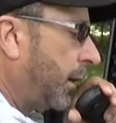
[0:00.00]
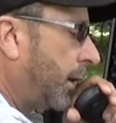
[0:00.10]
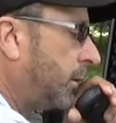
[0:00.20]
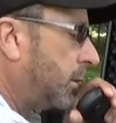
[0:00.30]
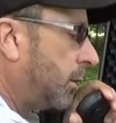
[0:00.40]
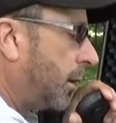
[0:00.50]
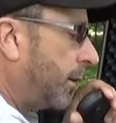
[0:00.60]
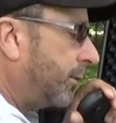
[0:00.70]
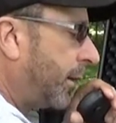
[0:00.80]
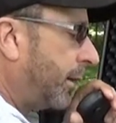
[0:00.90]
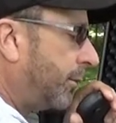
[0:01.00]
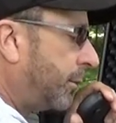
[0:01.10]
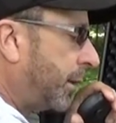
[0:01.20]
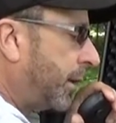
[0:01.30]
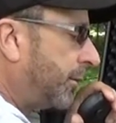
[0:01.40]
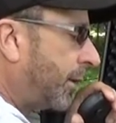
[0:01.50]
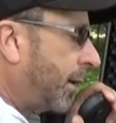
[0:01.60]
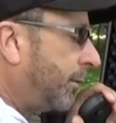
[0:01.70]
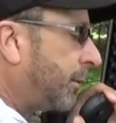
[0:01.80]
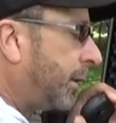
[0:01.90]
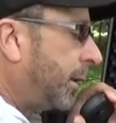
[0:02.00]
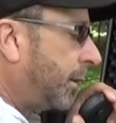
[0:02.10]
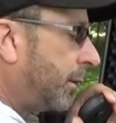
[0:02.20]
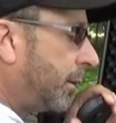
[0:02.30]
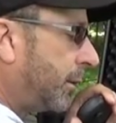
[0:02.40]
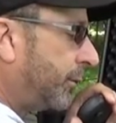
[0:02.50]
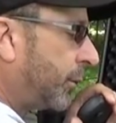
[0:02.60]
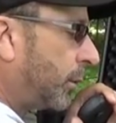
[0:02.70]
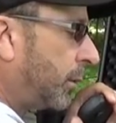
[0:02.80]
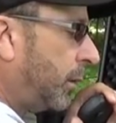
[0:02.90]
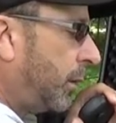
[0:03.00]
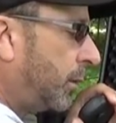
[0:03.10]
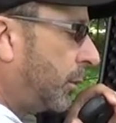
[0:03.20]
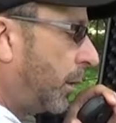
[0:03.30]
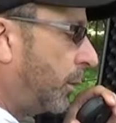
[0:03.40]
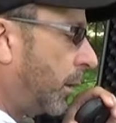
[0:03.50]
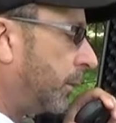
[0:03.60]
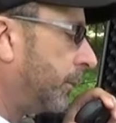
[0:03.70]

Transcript: I got you uh, 5-3. 5-3 here into 1421.